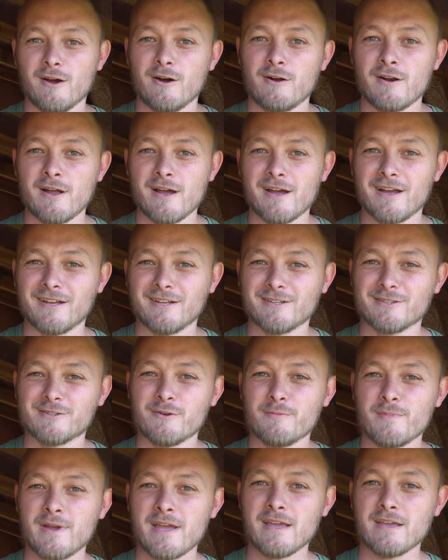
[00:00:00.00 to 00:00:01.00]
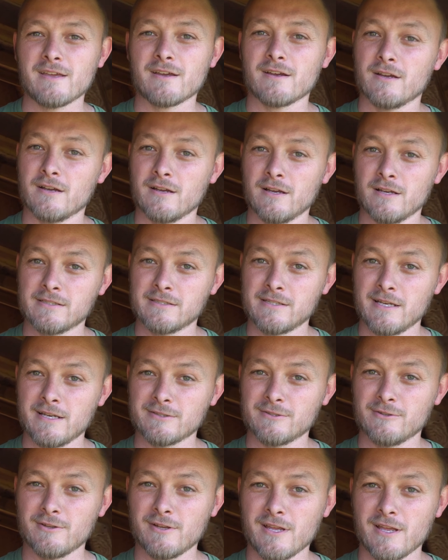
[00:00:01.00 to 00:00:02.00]
Alright, to make a
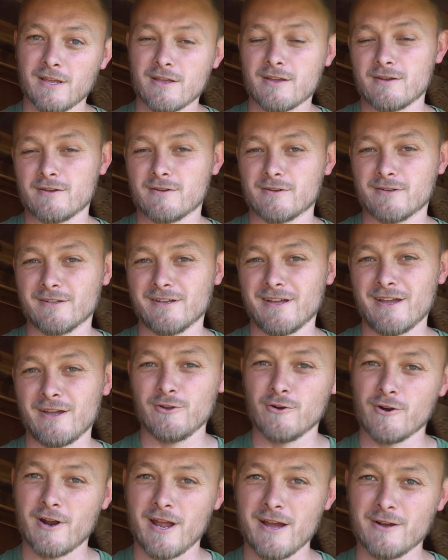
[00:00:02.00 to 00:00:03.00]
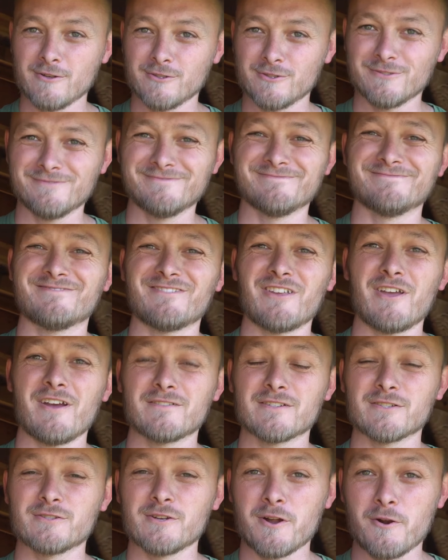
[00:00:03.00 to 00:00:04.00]
Sex-Link at your house, you
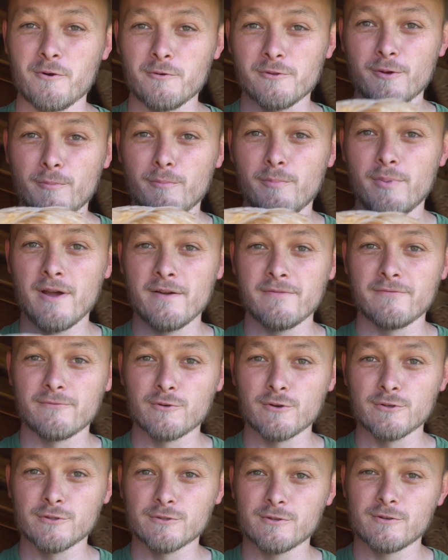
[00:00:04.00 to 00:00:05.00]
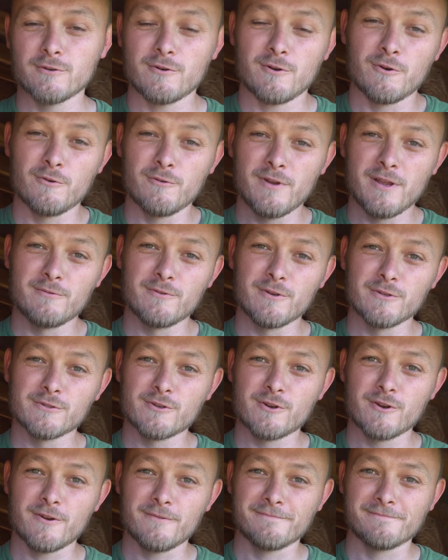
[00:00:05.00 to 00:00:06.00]
have to start with a buff rooster or a red
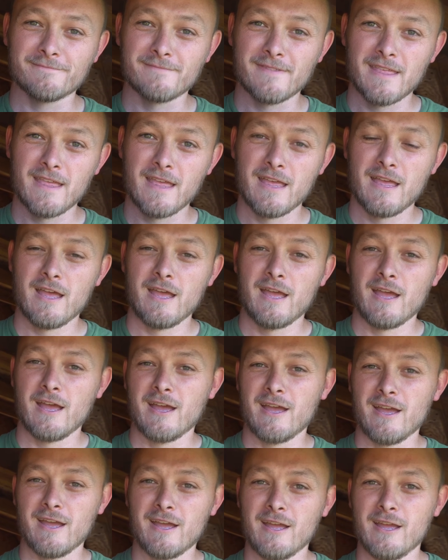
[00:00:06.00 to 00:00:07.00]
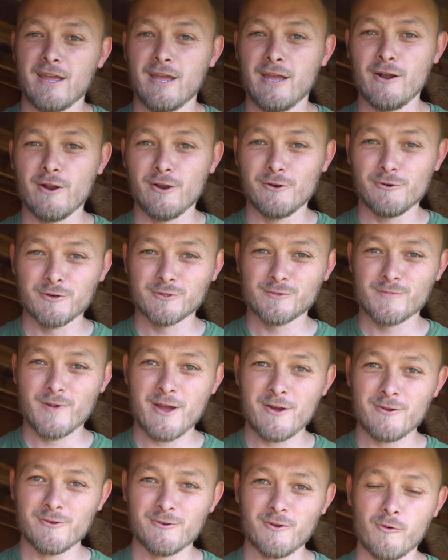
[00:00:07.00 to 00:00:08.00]
rooster. Here at Norris
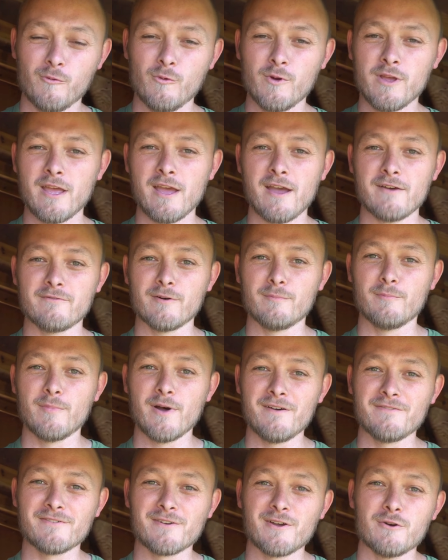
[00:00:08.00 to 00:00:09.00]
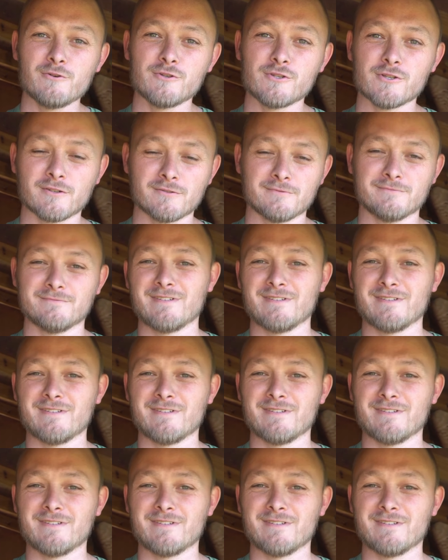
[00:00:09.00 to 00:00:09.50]
Mountain, we have a buff Cochin.